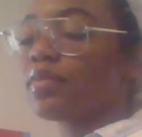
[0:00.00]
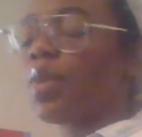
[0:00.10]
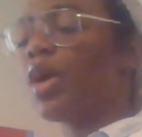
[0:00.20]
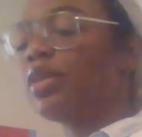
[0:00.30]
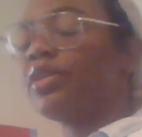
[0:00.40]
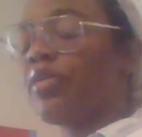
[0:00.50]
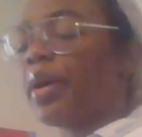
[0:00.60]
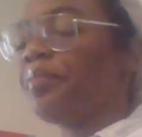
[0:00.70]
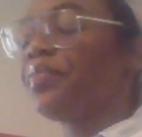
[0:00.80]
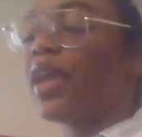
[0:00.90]
well, never
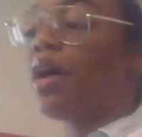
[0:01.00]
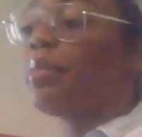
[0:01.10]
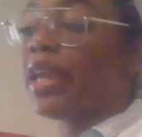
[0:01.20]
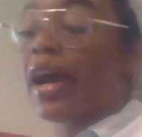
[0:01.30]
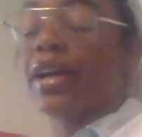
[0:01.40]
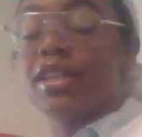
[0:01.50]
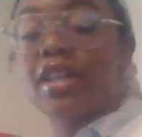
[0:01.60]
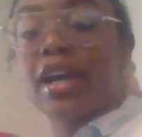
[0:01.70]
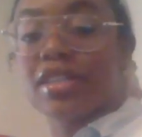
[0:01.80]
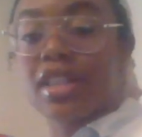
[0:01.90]
mind. But yeah, I did
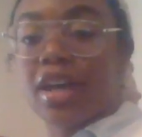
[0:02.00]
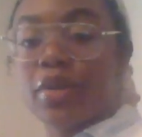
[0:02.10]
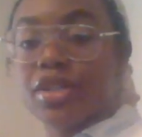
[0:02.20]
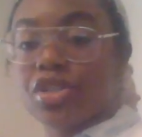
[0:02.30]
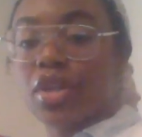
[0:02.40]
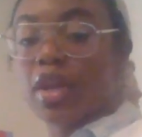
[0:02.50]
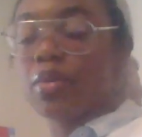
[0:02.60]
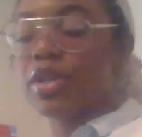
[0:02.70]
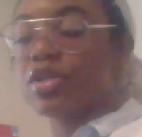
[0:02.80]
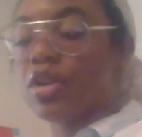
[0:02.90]
ask that question, like,
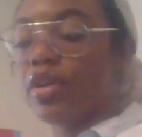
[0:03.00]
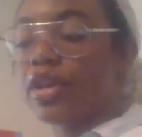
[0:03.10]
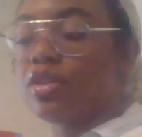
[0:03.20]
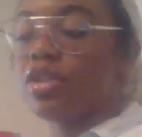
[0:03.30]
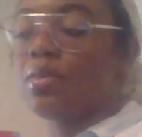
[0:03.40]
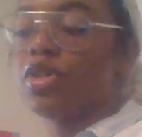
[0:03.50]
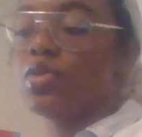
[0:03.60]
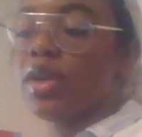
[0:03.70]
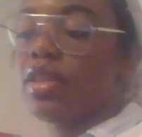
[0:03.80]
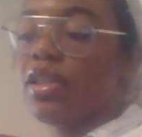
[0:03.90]
what is the
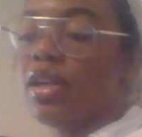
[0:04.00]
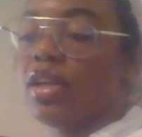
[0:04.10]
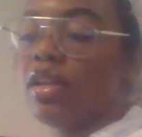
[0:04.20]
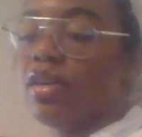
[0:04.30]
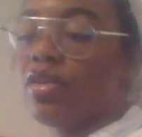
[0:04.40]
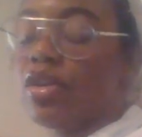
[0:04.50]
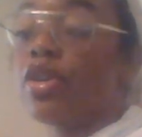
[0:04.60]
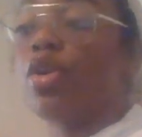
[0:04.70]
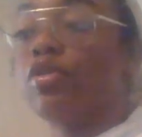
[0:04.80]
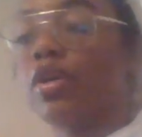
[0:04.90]

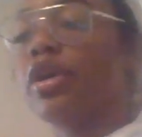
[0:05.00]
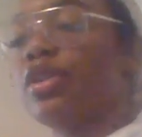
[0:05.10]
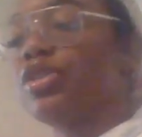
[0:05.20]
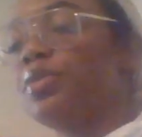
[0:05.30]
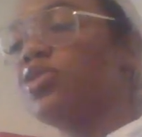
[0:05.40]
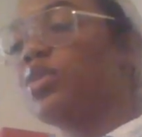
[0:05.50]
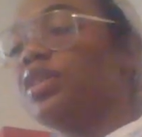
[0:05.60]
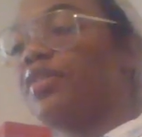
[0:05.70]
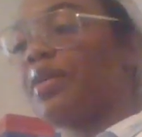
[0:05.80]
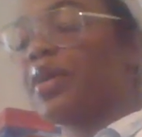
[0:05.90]
current overall energy between the
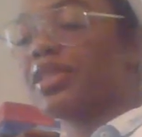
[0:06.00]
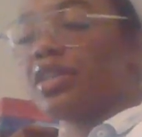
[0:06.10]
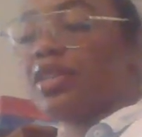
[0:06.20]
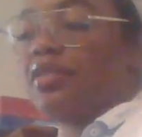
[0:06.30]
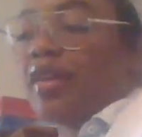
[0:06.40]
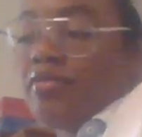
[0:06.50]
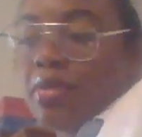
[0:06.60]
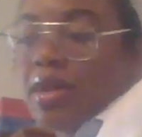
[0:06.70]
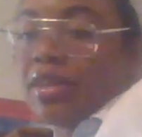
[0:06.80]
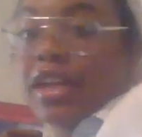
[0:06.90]
divine masculine and divine
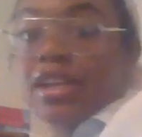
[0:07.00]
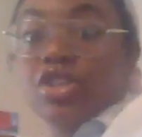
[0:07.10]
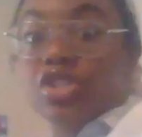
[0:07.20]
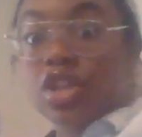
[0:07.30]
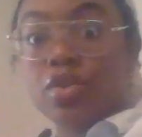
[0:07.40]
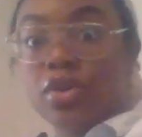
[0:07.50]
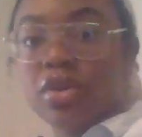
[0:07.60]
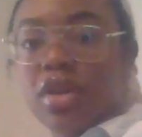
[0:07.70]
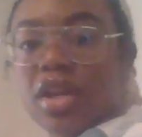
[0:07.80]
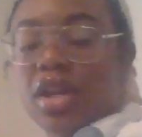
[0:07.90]
feminine, like in general?
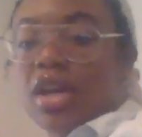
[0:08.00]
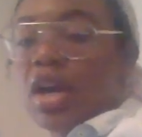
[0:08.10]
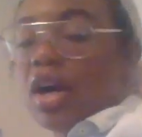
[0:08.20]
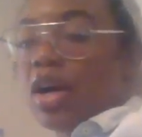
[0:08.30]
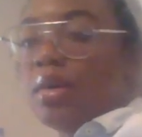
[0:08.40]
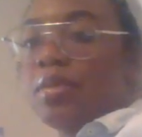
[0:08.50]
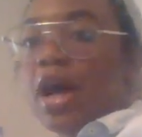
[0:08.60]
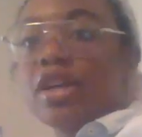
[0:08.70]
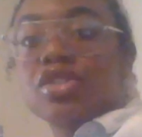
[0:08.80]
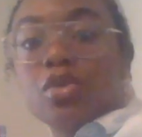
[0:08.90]

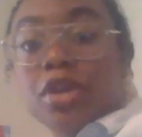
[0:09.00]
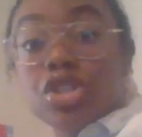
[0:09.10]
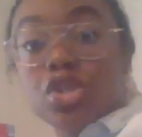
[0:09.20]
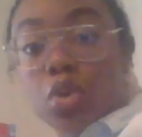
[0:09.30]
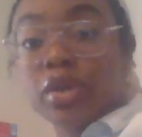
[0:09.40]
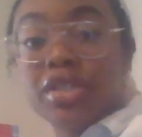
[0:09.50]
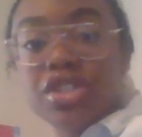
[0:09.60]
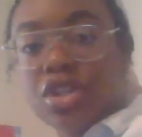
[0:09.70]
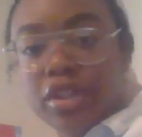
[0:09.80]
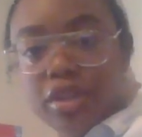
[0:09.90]
Not so much towards
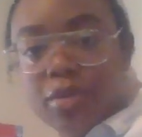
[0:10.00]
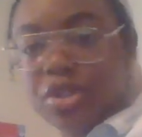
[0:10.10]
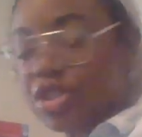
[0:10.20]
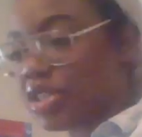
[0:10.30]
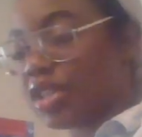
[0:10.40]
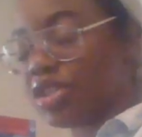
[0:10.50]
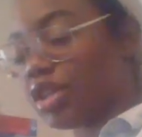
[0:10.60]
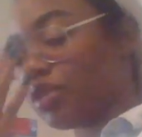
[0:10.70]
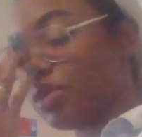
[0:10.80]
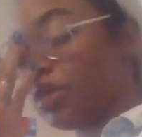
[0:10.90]
each other, but just in
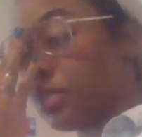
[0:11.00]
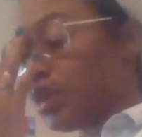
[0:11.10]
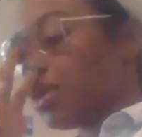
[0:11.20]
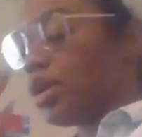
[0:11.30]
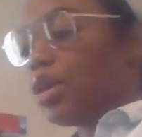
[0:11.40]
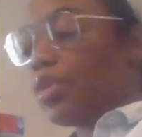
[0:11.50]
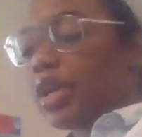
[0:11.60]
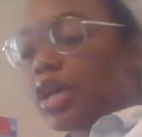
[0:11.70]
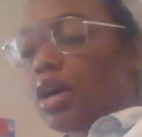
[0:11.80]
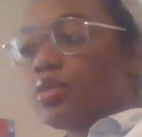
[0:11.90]
general, when
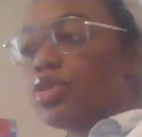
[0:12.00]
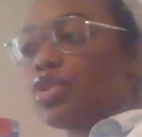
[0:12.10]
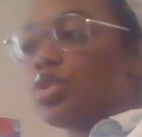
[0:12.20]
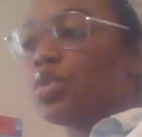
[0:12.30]
it comes to